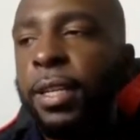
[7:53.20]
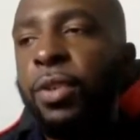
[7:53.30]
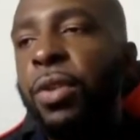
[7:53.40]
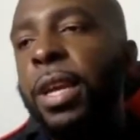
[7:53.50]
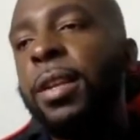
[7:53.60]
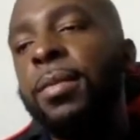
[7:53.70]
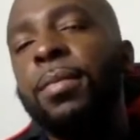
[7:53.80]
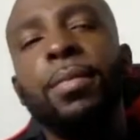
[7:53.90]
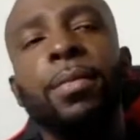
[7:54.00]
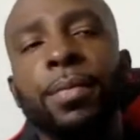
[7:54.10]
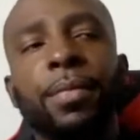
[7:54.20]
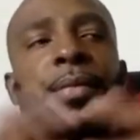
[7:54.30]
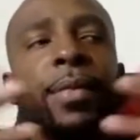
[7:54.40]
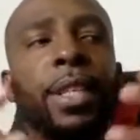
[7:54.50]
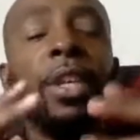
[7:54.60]
you can,
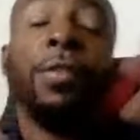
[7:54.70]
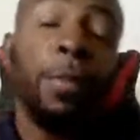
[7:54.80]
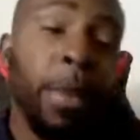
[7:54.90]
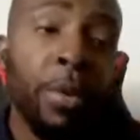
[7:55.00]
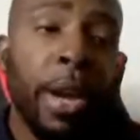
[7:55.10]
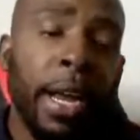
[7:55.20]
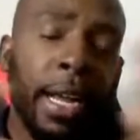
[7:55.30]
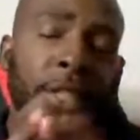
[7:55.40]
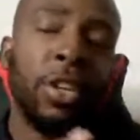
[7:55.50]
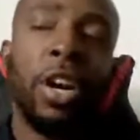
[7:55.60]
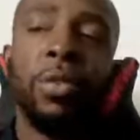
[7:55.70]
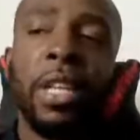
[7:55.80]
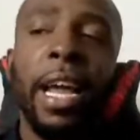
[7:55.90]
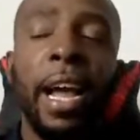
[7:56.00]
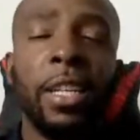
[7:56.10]
you know, for me, when I got started, it was
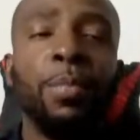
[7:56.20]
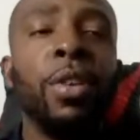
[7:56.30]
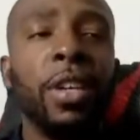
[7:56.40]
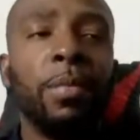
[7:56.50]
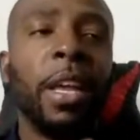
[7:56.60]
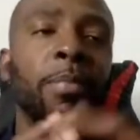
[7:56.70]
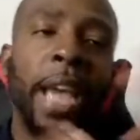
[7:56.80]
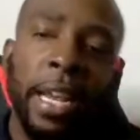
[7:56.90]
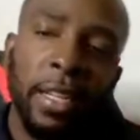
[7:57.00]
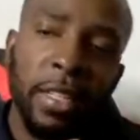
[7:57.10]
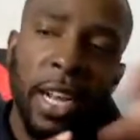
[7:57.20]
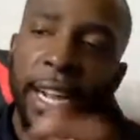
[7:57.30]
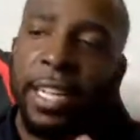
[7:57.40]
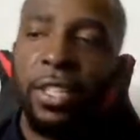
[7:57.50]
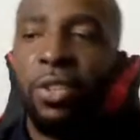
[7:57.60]
like I was putting up like banner
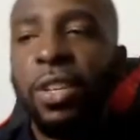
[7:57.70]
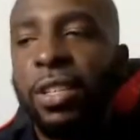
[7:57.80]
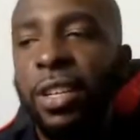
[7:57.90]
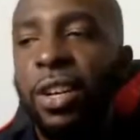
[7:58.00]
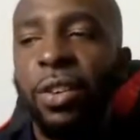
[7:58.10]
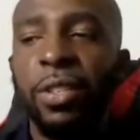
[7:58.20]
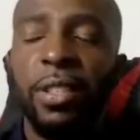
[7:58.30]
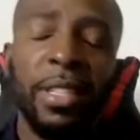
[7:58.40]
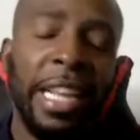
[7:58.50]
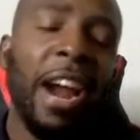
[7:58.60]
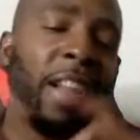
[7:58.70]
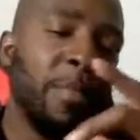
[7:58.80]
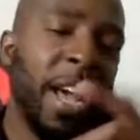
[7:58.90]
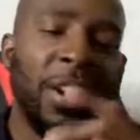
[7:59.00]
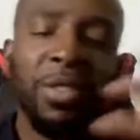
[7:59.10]
signs. You can, you know, direct
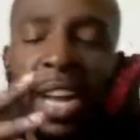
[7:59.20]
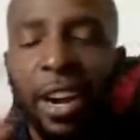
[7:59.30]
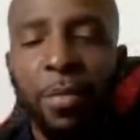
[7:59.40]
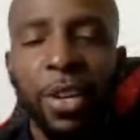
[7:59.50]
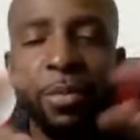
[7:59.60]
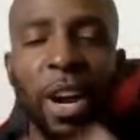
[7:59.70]
mail. I know direct mail is